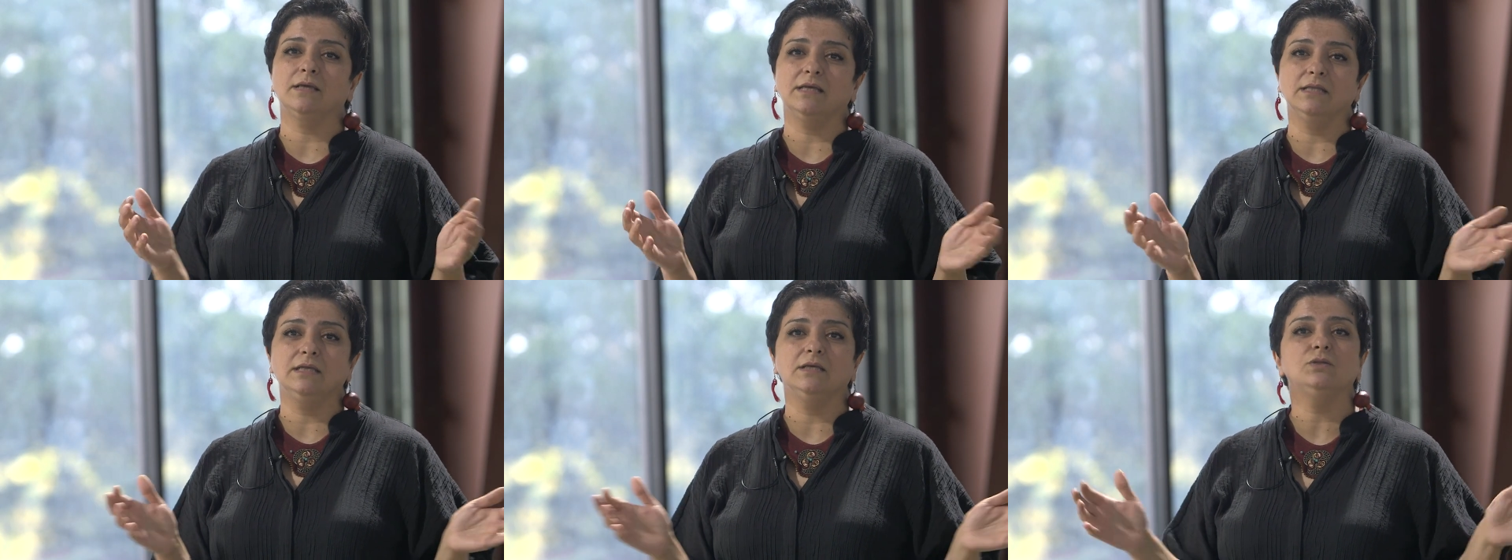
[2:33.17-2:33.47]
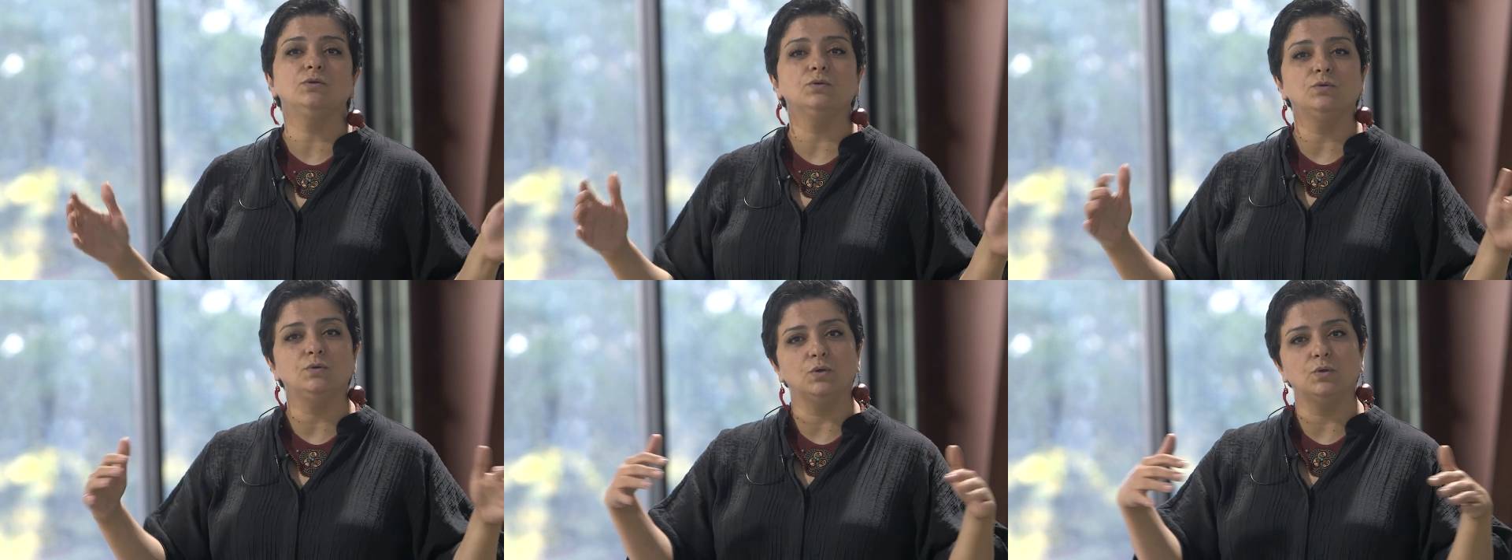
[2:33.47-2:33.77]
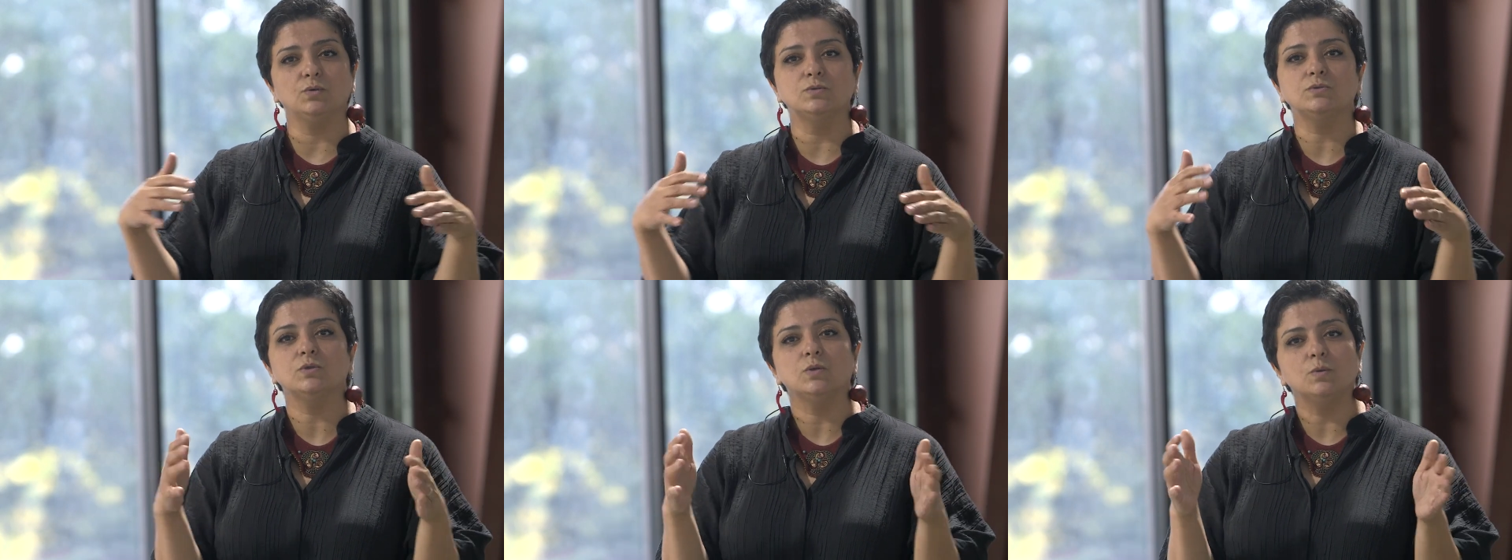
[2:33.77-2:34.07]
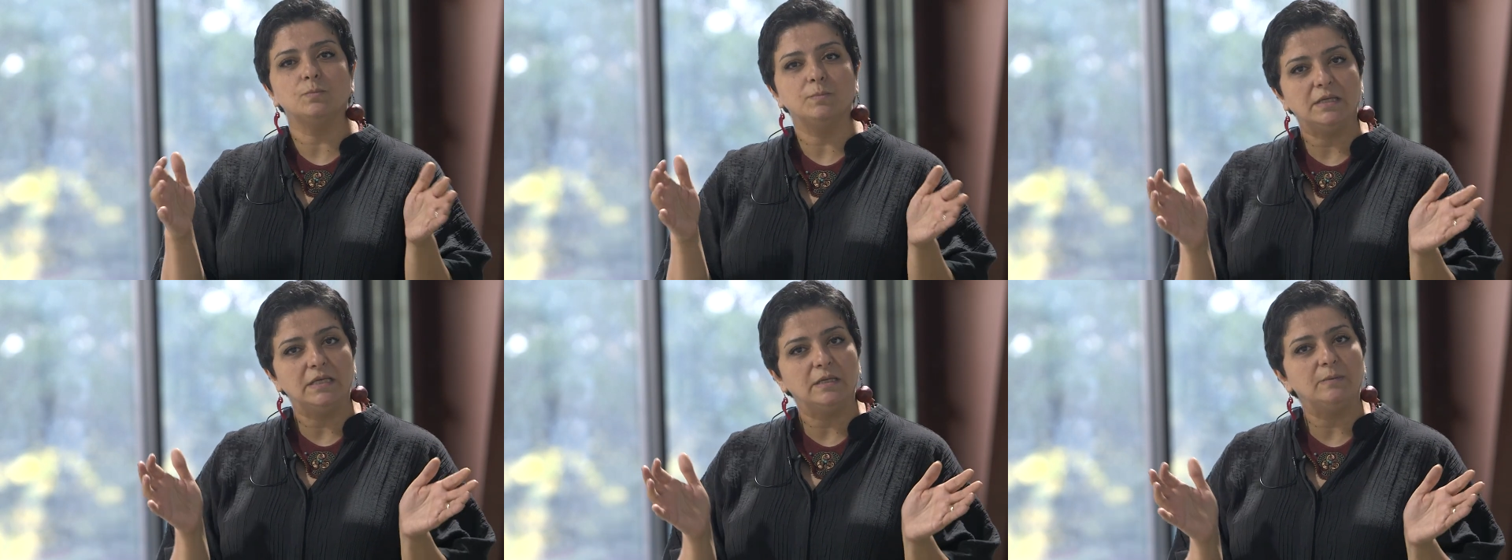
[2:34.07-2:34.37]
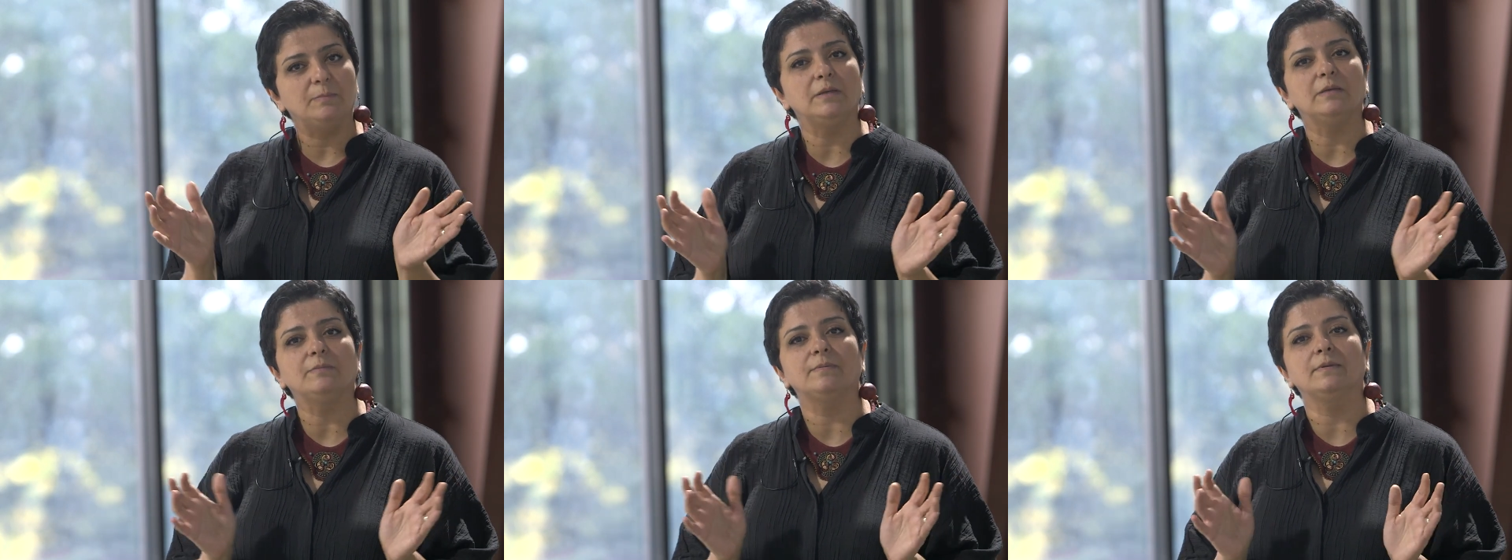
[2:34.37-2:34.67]
getting to know so
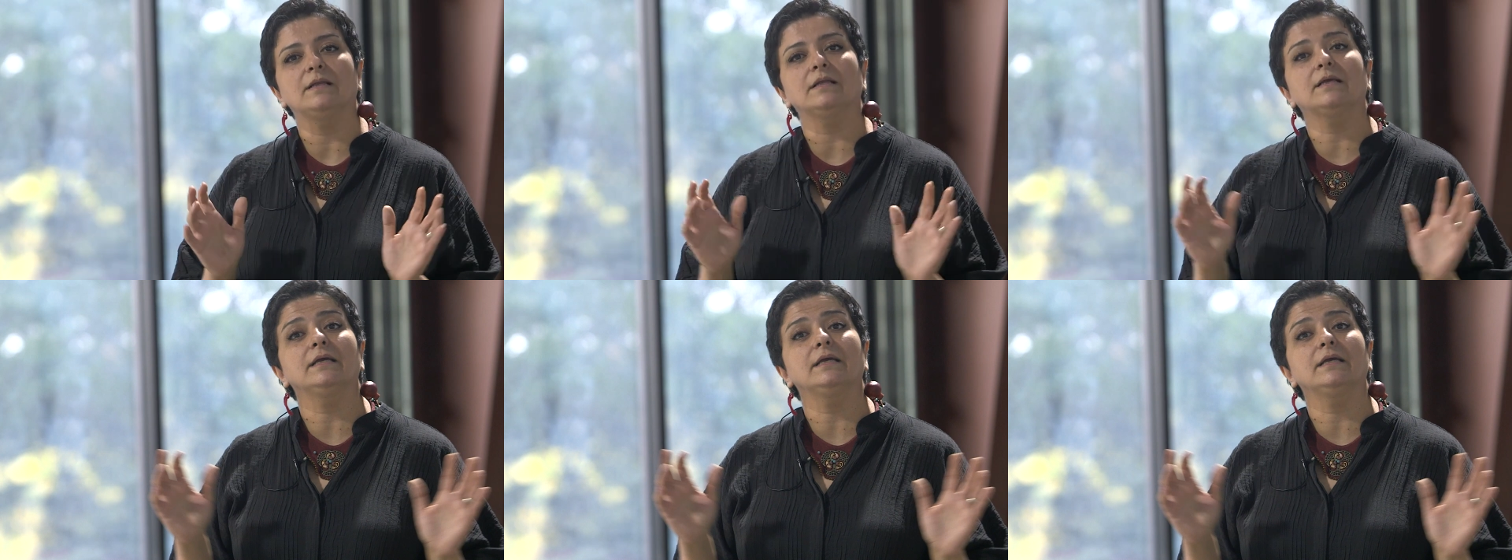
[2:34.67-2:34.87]
many people,